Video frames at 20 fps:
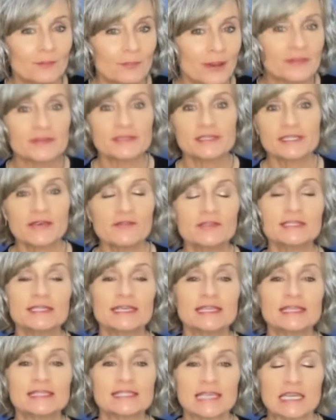By the
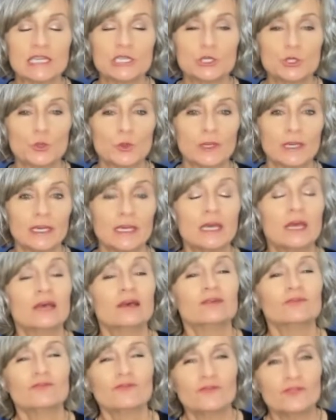17th century,
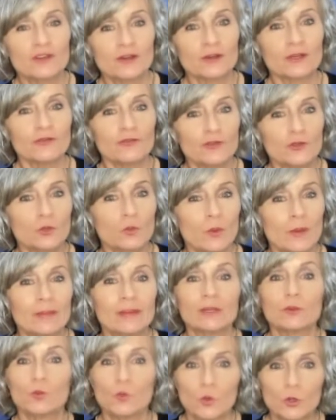very few
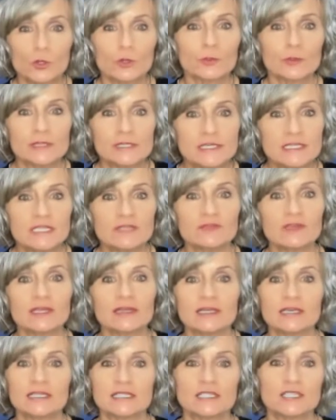women were
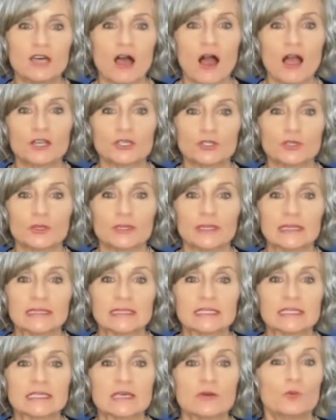receiving these
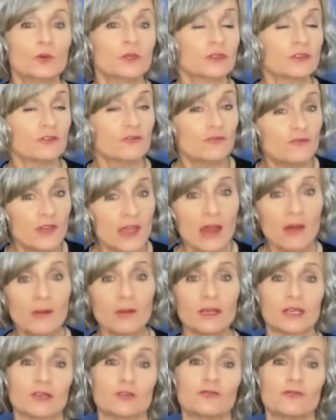doctorates, with the
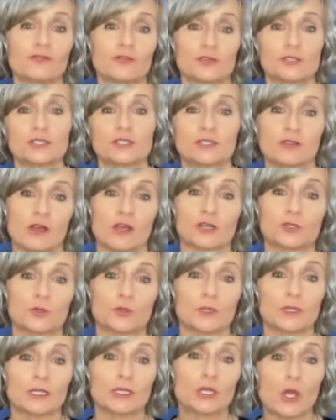very first
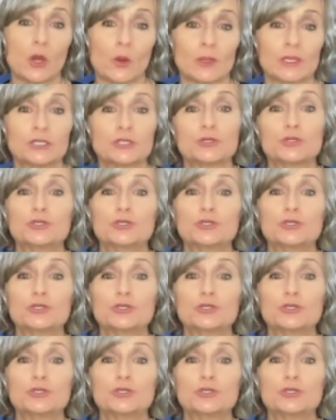doctorate going to